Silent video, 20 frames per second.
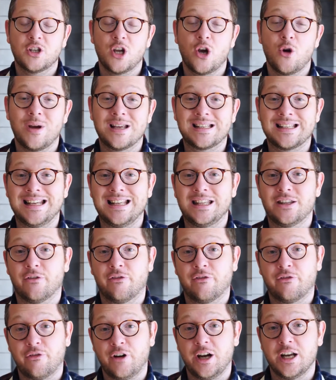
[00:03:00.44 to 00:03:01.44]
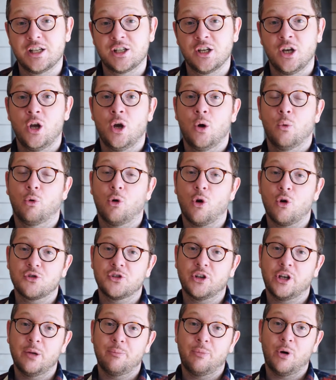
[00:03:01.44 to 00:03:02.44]
the dough is in the fridge, we're
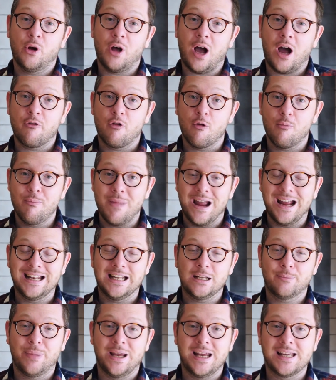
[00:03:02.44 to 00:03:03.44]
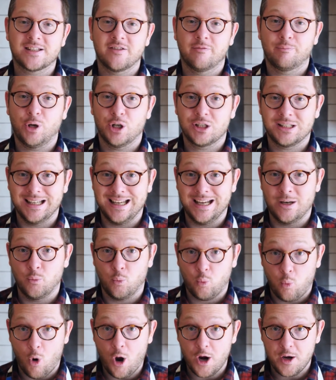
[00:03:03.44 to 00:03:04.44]
also gonna put our remaining piece of butter
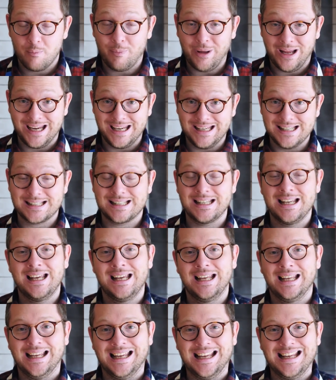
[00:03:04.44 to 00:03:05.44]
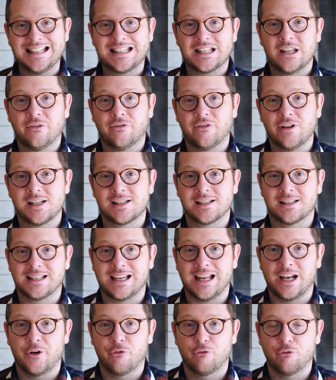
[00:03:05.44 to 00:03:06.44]
in one piece into the freezer to
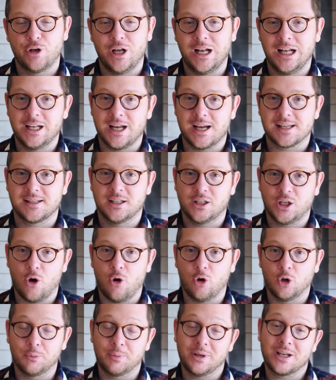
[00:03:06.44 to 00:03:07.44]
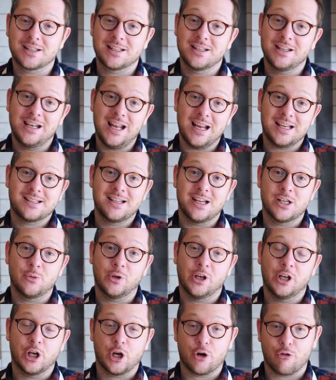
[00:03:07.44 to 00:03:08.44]
get it really nice and cold, because in the next stage
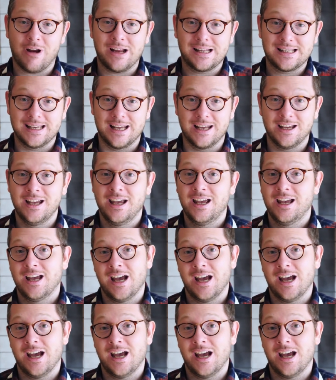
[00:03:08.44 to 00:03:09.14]
we're gonna grate it,